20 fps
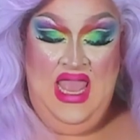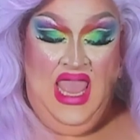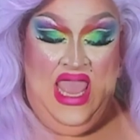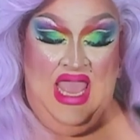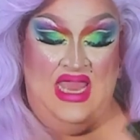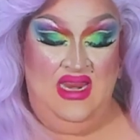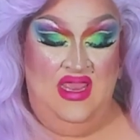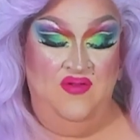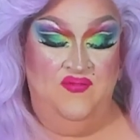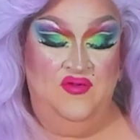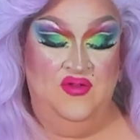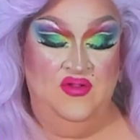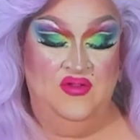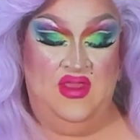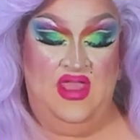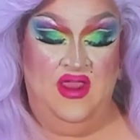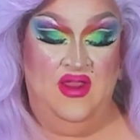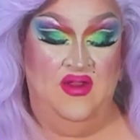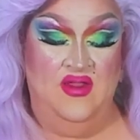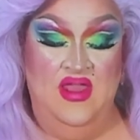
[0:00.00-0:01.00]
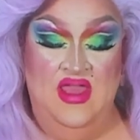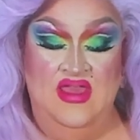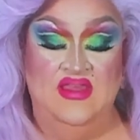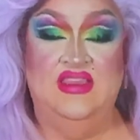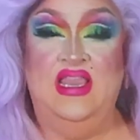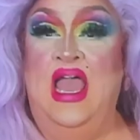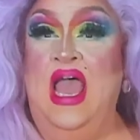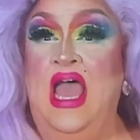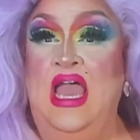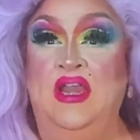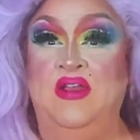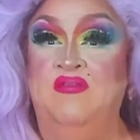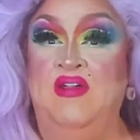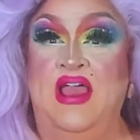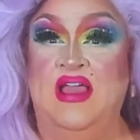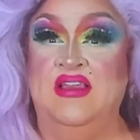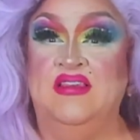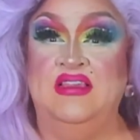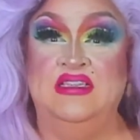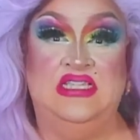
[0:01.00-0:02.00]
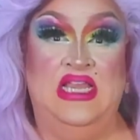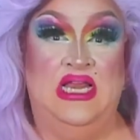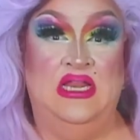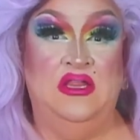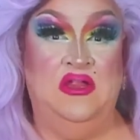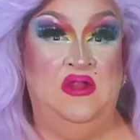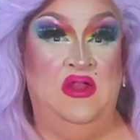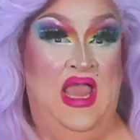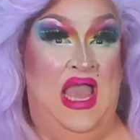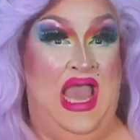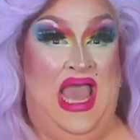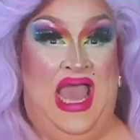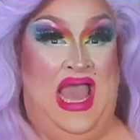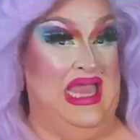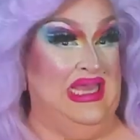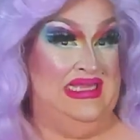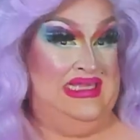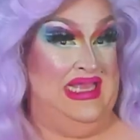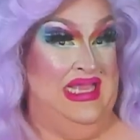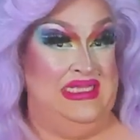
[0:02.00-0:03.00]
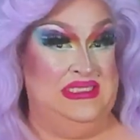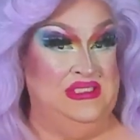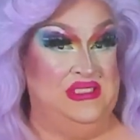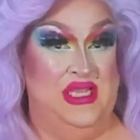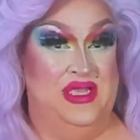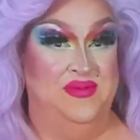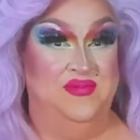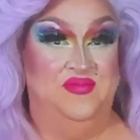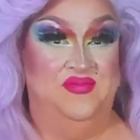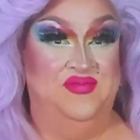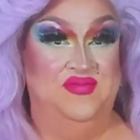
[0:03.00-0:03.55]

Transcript: And if you're there, say hi to Rex and tell her I sent you.